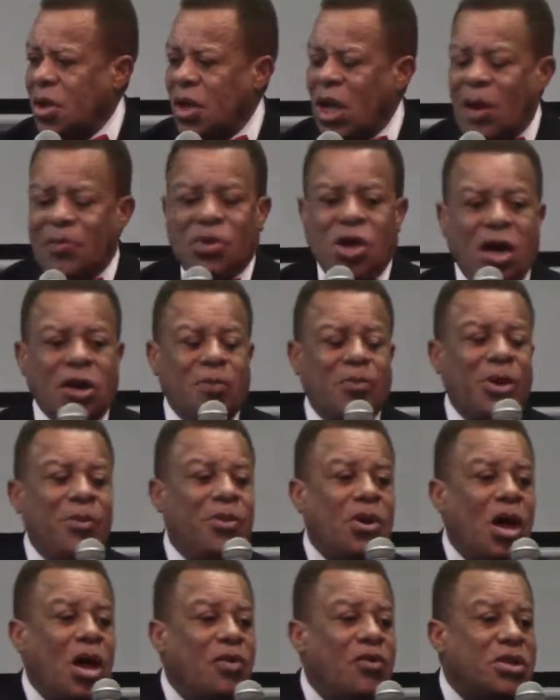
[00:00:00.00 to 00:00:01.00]
And I'm talking to
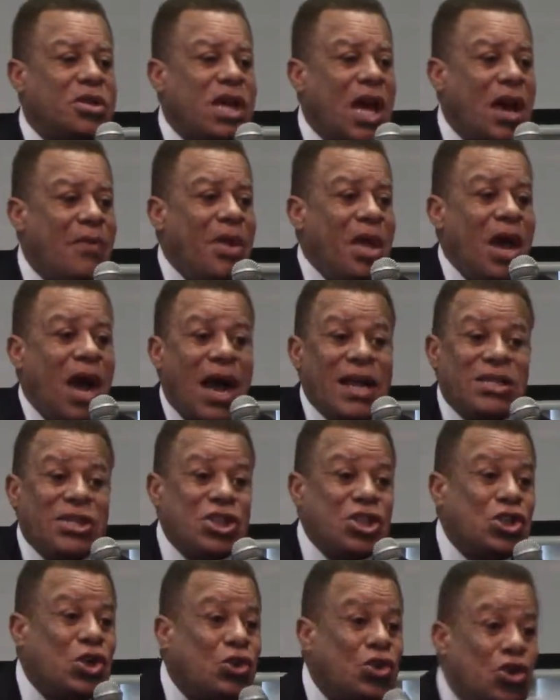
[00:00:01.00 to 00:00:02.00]
people all the time. I
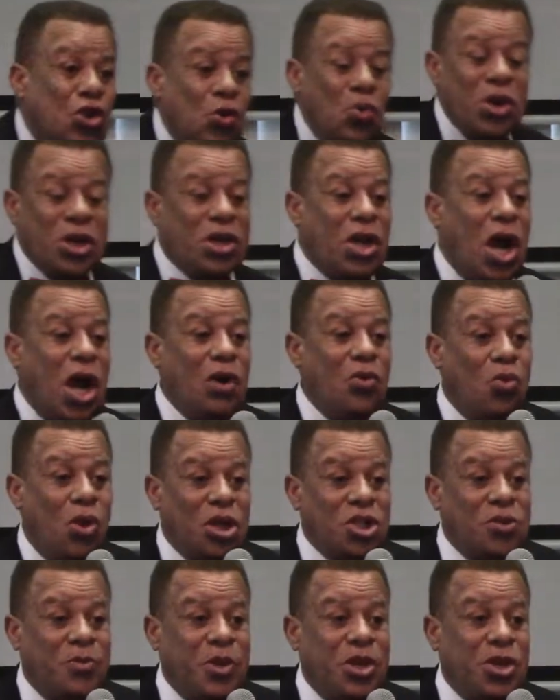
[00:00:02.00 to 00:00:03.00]
just don't know what God
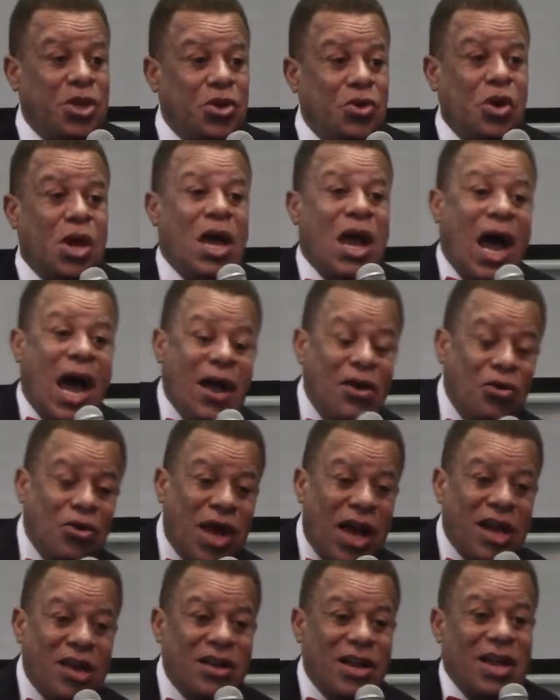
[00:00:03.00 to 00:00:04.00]
wants me to do. I don't
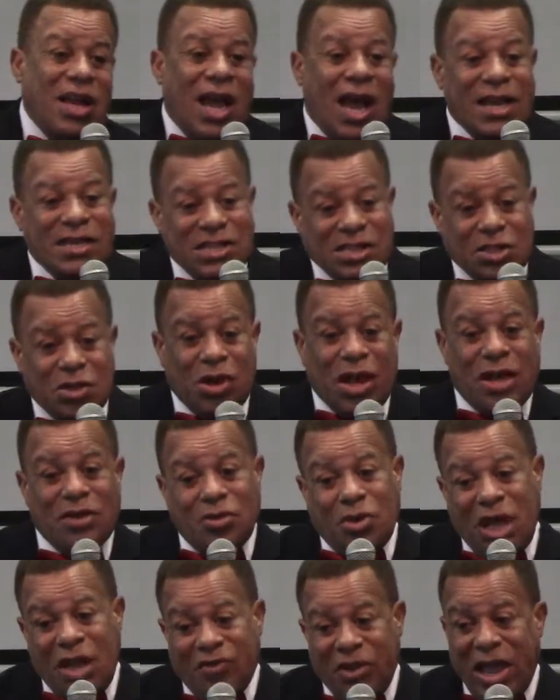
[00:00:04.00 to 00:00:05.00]
know how to, I just don't, I
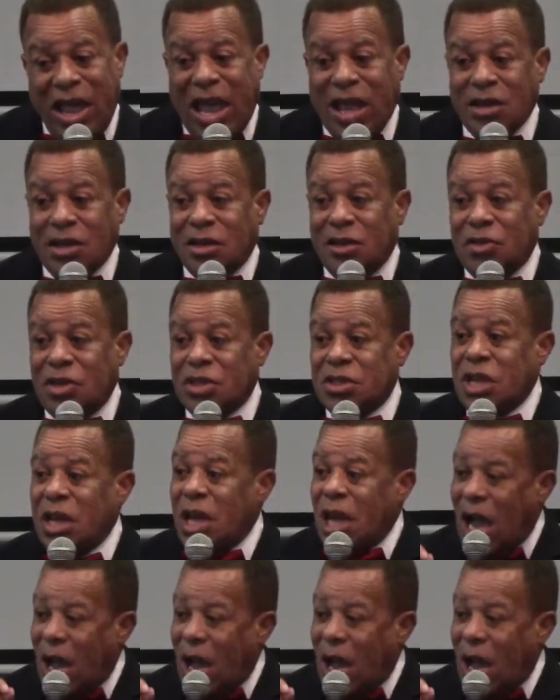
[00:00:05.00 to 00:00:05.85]
don't have a handle on this.